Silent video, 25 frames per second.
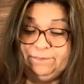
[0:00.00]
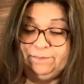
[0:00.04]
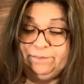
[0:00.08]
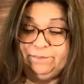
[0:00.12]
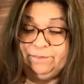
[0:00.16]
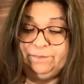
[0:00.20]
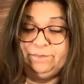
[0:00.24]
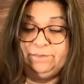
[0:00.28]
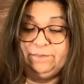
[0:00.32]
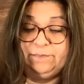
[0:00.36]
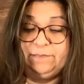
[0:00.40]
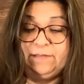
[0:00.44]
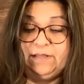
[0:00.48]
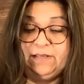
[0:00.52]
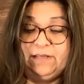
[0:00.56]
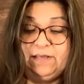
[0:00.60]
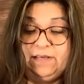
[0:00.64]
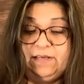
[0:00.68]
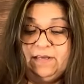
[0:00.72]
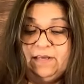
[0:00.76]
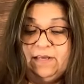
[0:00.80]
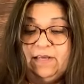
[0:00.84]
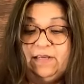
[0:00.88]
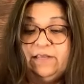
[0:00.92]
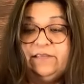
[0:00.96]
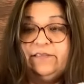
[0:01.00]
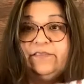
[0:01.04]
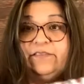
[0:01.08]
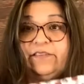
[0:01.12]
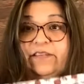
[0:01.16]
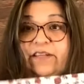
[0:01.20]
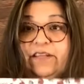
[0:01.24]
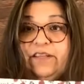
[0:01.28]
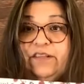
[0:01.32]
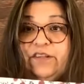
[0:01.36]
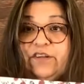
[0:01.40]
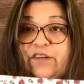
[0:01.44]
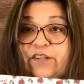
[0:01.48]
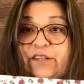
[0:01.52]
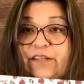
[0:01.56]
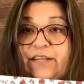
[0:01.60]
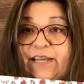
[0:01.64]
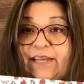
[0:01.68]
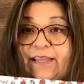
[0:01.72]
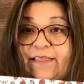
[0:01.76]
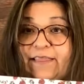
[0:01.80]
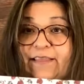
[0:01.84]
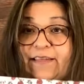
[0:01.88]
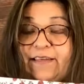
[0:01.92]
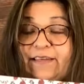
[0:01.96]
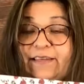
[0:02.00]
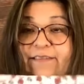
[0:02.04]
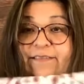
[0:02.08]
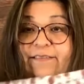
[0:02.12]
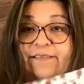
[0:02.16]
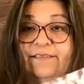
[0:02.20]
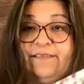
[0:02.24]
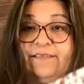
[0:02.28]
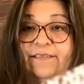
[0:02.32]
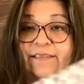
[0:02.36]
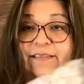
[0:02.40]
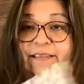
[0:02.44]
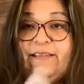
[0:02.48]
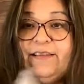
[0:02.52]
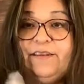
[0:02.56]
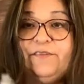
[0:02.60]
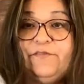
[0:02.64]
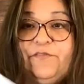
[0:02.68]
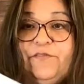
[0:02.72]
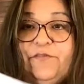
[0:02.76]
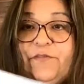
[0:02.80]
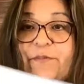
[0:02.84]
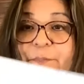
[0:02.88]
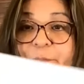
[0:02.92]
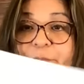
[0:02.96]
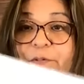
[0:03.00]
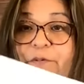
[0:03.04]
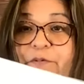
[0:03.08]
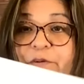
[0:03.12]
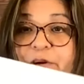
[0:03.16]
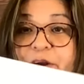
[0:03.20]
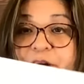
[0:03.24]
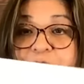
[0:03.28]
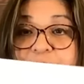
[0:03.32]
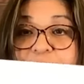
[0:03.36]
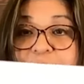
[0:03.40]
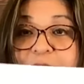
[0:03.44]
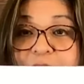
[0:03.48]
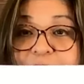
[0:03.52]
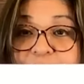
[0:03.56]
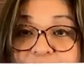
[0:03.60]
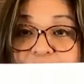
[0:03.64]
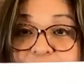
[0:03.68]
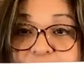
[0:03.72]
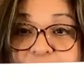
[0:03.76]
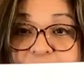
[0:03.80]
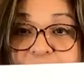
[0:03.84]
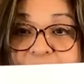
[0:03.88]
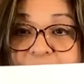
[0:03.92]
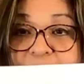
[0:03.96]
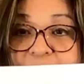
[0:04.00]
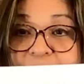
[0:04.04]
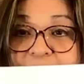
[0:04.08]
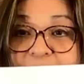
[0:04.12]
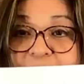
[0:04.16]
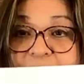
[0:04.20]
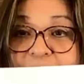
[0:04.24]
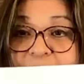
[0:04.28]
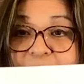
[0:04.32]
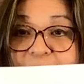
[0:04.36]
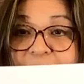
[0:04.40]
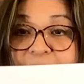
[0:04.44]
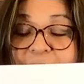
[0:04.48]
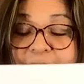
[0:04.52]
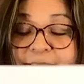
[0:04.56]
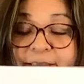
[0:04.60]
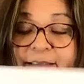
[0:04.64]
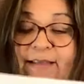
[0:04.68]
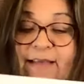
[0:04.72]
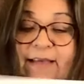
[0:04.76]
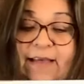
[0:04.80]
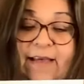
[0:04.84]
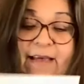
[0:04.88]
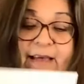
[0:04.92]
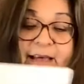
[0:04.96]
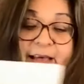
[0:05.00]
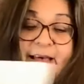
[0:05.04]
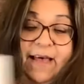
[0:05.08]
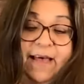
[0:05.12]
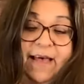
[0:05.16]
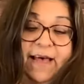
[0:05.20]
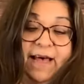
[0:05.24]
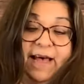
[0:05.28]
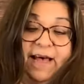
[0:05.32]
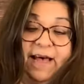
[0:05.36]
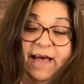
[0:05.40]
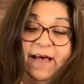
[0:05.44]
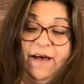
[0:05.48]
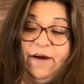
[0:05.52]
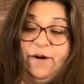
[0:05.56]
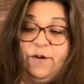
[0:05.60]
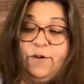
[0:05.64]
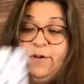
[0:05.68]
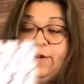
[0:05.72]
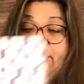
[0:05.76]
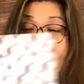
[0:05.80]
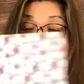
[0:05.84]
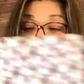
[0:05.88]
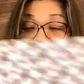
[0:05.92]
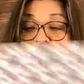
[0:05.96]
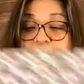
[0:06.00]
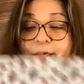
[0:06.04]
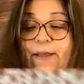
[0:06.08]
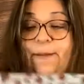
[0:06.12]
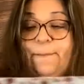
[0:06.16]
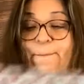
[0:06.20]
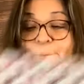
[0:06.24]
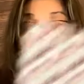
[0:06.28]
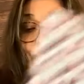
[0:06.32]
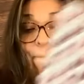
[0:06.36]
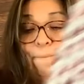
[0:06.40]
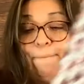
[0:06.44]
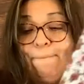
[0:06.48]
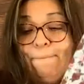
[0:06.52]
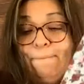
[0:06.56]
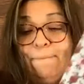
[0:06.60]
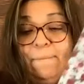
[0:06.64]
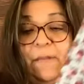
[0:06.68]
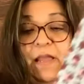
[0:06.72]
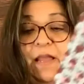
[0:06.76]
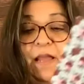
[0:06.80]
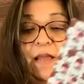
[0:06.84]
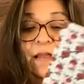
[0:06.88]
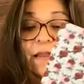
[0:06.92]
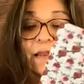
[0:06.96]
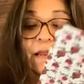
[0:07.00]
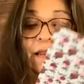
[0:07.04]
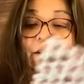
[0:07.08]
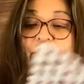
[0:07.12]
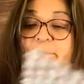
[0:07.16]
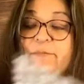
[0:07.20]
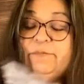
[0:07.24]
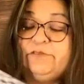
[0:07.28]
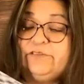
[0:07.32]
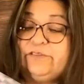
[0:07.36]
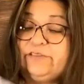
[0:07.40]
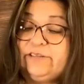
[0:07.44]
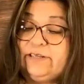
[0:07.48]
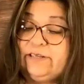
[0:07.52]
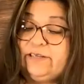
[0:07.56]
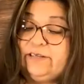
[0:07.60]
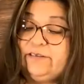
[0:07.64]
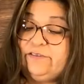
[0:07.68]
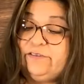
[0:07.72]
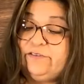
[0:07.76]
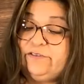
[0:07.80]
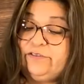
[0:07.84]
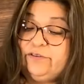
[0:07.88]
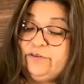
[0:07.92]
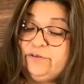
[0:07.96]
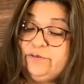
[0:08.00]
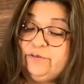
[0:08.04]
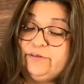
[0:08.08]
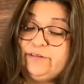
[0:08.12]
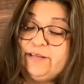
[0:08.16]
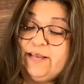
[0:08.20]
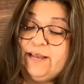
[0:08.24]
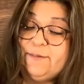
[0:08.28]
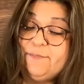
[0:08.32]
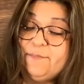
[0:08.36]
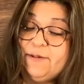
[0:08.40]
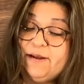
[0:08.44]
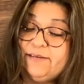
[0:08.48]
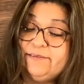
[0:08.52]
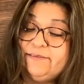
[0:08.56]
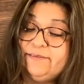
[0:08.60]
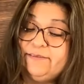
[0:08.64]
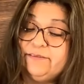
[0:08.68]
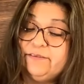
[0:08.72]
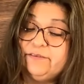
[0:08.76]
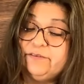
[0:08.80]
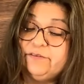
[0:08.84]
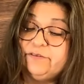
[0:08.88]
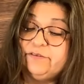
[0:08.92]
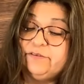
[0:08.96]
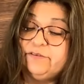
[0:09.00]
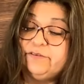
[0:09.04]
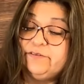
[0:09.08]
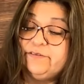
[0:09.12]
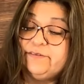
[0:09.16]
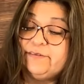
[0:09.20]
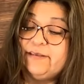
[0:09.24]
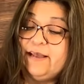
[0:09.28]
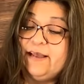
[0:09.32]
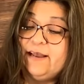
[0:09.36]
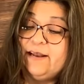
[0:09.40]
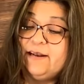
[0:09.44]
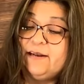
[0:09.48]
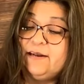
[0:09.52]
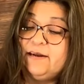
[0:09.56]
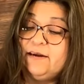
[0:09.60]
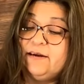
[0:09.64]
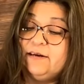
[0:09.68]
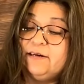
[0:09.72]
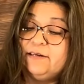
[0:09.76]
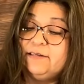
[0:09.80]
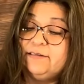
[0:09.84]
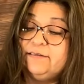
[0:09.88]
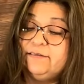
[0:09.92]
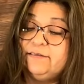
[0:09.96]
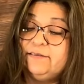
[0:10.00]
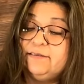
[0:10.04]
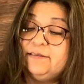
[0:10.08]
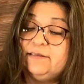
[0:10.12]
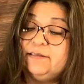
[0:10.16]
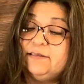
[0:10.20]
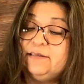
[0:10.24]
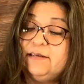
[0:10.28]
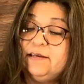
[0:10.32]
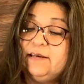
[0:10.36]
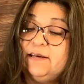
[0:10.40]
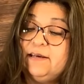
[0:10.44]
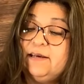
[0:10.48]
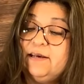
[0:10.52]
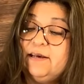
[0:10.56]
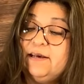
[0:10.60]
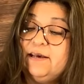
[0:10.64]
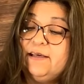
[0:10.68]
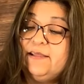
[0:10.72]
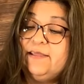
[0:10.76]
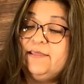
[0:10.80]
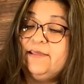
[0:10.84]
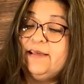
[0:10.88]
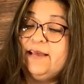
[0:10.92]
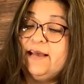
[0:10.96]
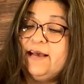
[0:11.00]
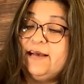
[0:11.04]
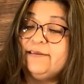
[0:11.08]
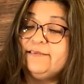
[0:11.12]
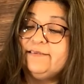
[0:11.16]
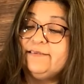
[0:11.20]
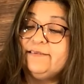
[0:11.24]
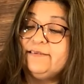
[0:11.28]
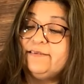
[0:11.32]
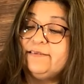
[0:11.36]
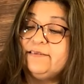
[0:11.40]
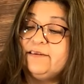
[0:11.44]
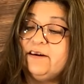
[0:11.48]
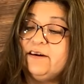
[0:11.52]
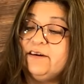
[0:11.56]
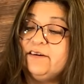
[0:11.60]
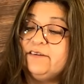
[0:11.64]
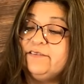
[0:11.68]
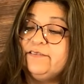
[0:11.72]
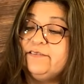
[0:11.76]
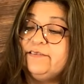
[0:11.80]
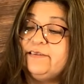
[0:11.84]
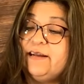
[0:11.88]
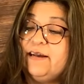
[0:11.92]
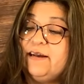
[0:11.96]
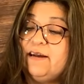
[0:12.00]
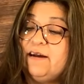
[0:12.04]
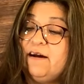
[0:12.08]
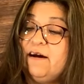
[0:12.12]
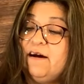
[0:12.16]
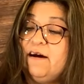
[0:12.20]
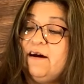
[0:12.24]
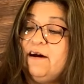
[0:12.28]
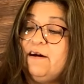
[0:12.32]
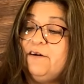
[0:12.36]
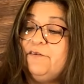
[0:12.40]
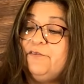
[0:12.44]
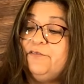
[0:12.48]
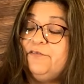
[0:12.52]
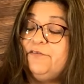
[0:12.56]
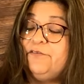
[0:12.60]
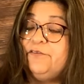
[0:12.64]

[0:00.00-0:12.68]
It's going to look like this, and then if you flip it around, it'll look like this. Okay. Now I'm just going to take my scissors and cut the excess cardstock off